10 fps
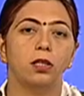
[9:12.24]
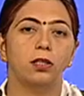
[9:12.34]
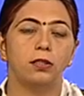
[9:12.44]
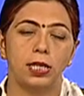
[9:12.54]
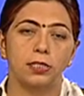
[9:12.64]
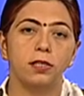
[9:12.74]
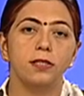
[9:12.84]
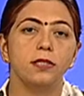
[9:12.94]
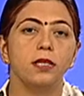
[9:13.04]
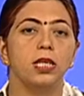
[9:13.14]
That
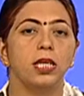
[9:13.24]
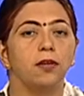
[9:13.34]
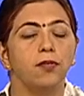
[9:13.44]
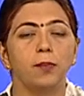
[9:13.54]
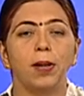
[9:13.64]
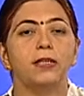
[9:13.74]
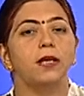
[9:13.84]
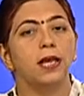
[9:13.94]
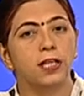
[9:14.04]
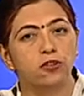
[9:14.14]
is, even by the
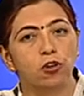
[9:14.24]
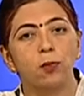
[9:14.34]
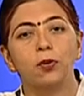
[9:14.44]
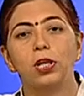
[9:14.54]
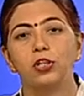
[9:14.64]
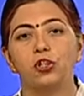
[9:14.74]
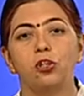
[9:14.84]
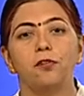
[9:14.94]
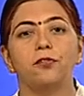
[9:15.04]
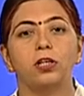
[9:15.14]
extrapolation
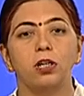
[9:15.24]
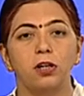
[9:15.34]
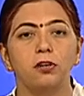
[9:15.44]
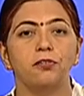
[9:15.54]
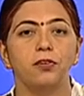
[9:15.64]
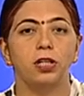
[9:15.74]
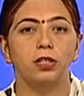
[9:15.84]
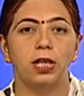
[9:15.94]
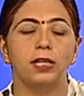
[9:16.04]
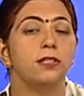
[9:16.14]
of the curve,
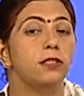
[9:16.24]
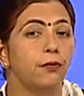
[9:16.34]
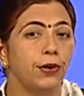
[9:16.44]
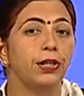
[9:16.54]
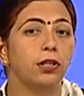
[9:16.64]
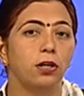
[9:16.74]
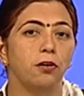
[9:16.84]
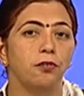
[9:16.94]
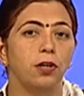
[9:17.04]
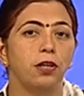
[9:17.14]
that is the red
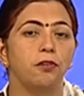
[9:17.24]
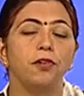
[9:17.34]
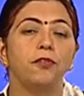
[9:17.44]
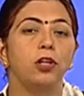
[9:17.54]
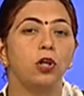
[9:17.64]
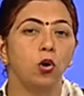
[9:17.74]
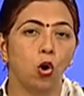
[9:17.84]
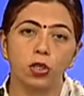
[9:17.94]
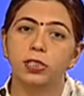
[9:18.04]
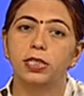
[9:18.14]
curve, we will
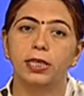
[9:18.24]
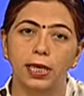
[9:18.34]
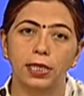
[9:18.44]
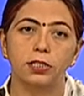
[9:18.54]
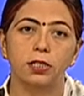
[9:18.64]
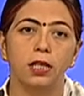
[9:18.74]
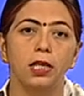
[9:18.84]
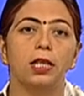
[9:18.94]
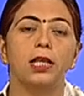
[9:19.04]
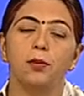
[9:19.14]
not get
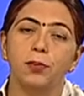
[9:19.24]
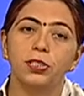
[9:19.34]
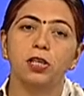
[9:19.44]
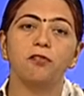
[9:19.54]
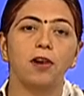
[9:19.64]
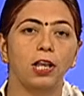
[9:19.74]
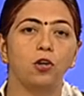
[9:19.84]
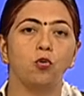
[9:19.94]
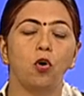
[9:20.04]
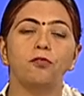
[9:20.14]
limiting
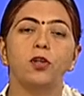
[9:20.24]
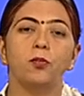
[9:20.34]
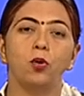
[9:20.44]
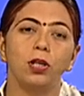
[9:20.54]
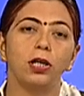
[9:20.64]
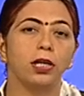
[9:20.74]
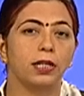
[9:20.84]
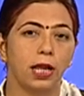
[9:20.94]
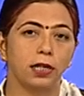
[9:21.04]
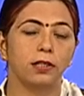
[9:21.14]
value of the molar
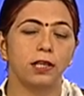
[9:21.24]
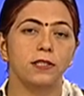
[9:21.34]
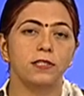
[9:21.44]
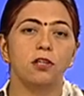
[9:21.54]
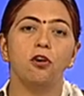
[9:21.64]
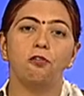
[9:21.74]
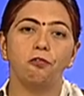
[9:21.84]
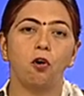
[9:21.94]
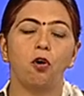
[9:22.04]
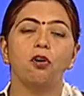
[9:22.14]
conductance
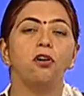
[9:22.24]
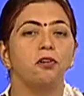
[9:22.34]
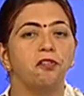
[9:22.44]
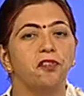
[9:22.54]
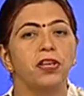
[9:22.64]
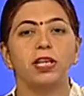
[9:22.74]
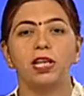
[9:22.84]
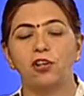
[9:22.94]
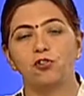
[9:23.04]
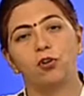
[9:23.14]
for weak
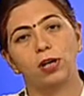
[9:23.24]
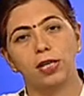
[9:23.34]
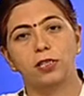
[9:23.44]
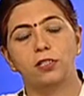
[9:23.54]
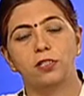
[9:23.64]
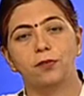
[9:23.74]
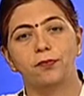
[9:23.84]
electrolyte,